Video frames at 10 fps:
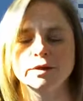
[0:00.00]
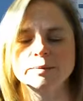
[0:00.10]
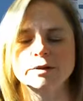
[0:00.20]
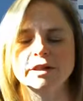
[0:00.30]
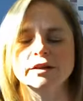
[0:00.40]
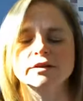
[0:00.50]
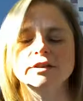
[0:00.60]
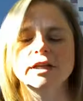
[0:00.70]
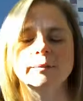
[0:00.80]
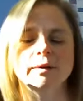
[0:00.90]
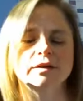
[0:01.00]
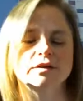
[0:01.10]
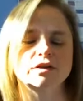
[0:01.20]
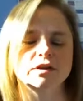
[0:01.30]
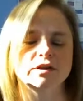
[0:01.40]
particular tip is
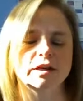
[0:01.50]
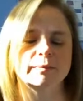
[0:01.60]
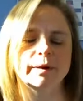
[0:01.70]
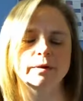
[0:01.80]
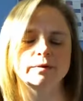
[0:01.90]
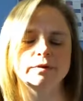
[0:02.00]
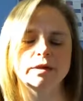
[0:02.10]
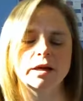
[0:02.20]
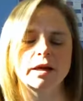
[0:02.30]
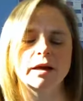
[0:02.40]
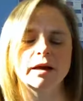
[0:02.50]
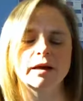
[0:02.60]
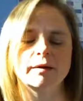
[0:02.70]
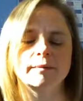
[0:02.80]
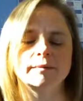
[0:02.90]
just about
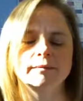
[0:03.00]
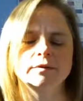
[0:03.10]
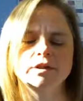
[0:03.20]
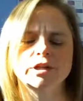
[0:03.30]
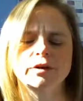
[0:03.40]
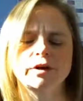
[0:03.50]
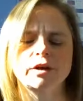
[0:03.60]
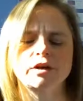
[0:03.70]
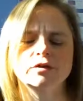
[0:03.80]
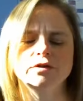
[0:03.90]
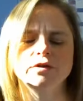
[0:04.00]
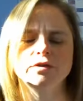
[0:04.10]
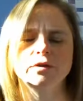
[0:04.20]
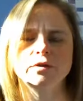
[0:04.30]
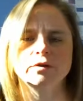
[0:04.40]
sharing
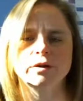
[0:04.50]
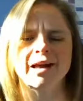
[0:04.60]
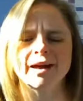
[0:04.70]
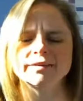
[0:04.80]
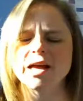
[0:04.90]
your lives.